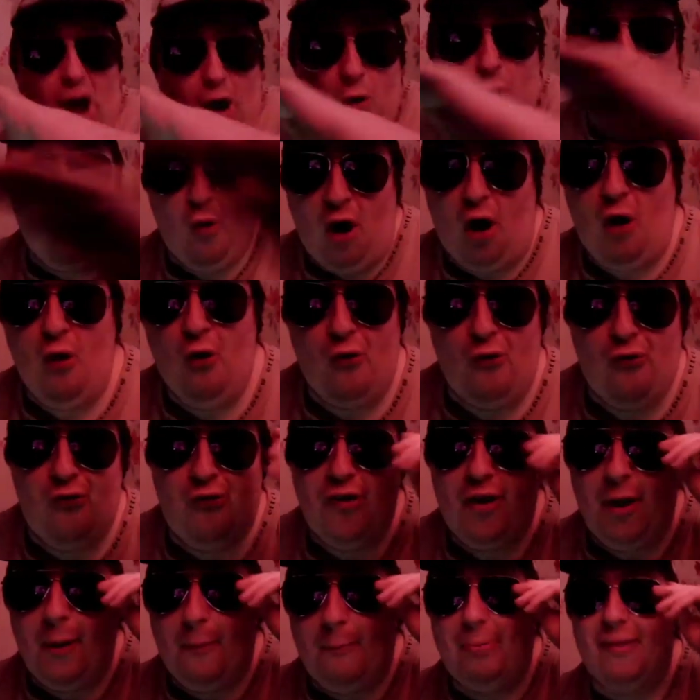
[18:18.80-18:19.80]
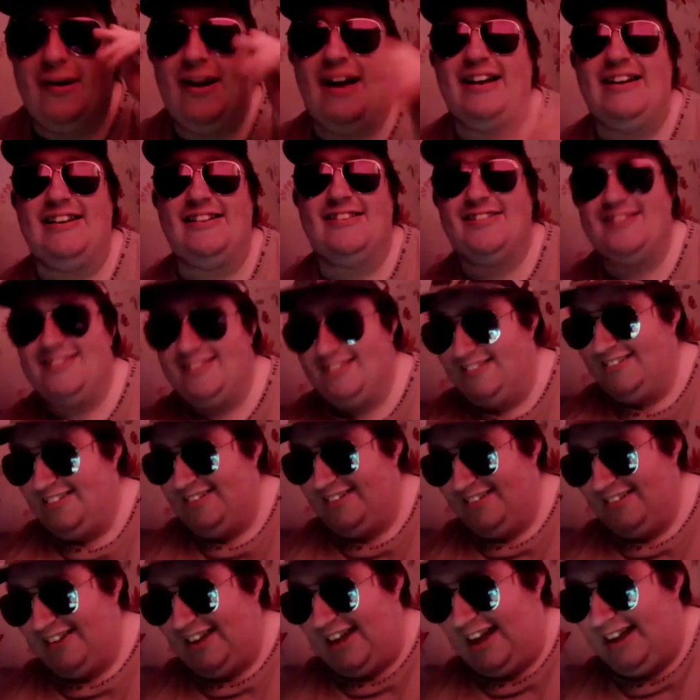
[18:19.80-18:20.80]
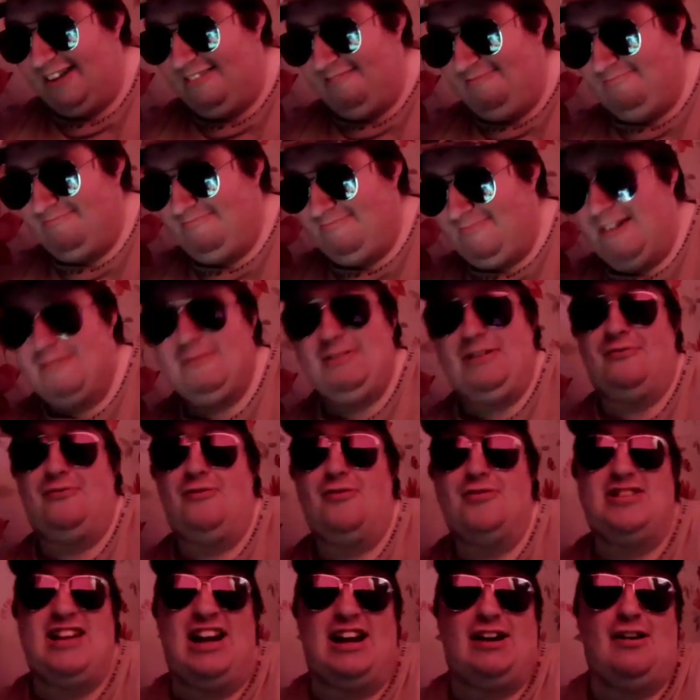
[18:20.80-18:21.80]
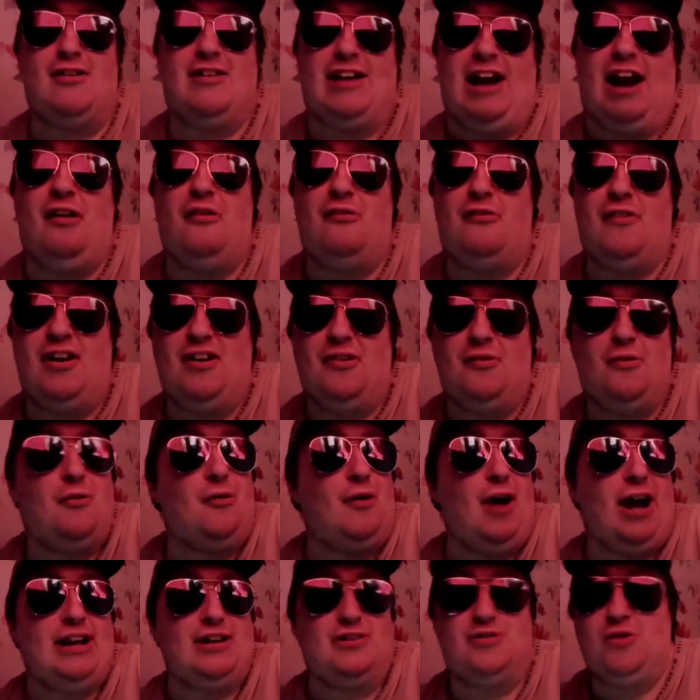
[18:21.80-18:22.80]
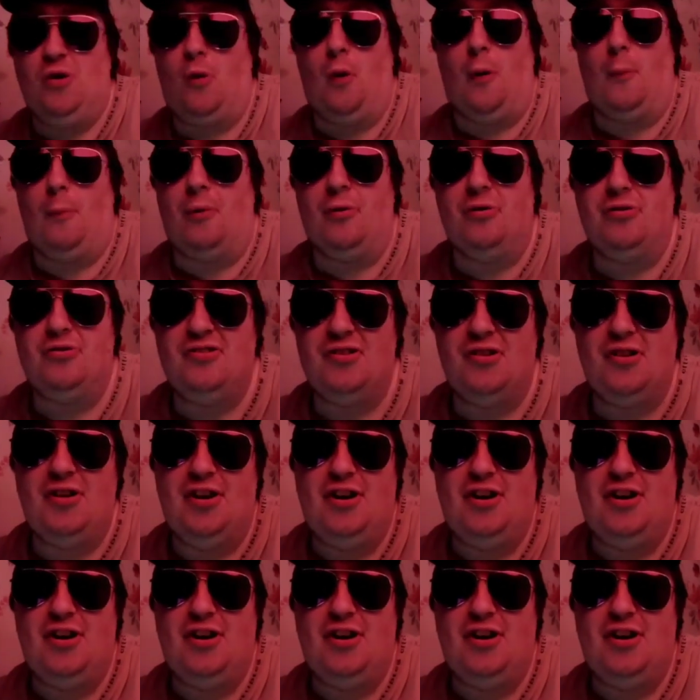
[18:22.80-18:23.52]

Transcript: all over the place. I mean, unfortunately, I got a camera run or a tour bus.